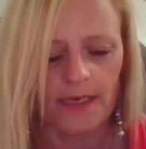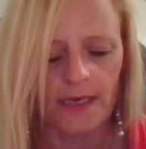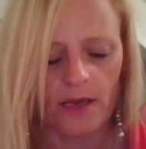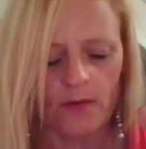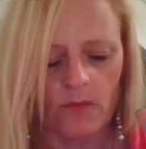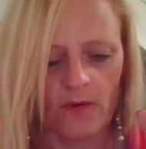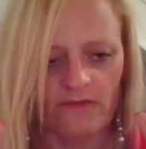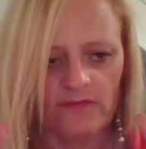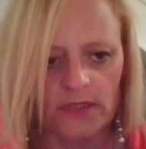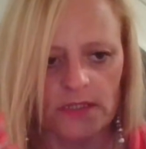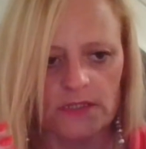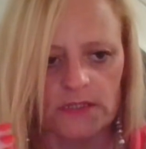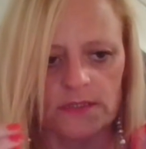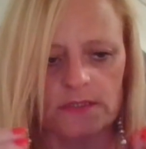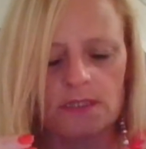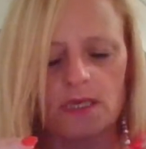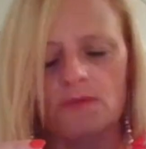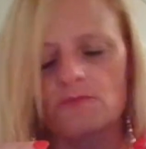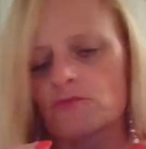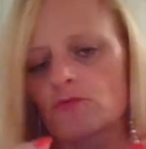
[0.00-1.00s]
Now, whether this has
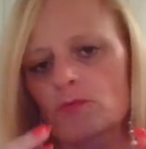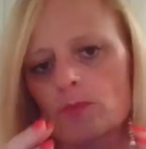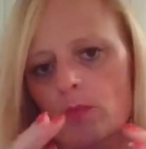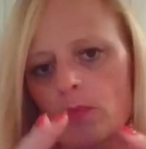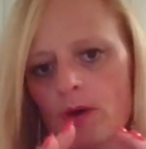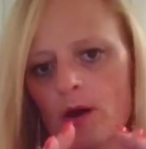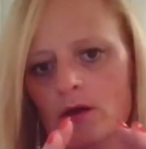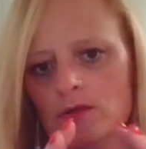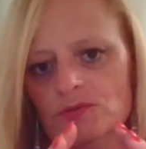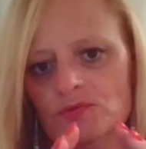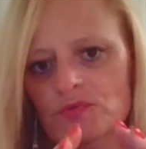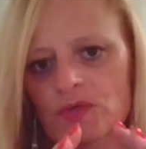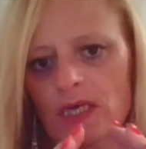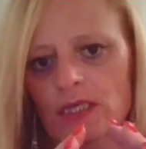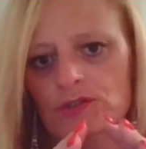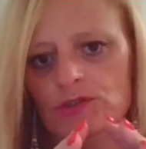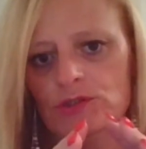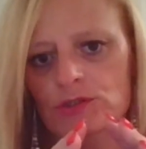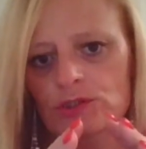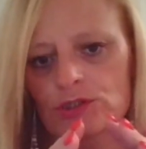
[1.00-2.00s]
come from a past
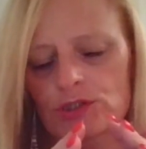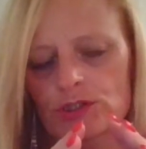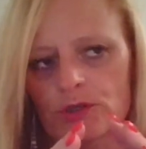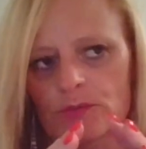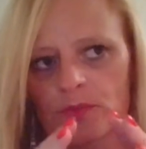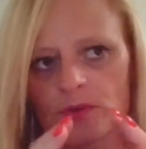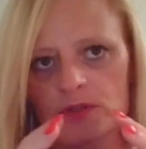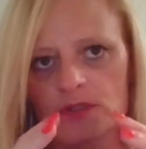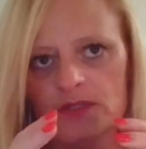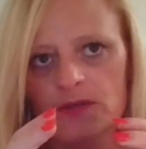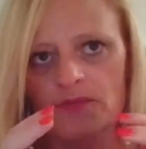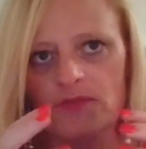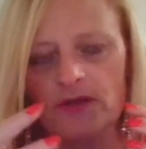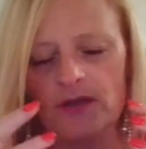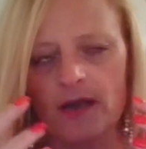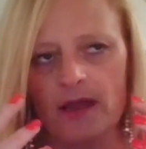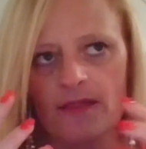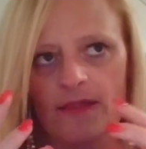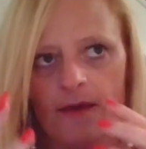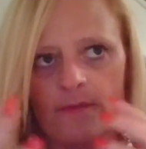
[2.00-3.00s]
relationship or something
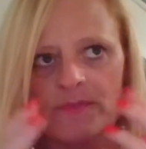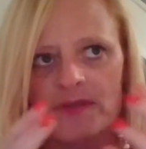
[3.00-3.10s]
like that,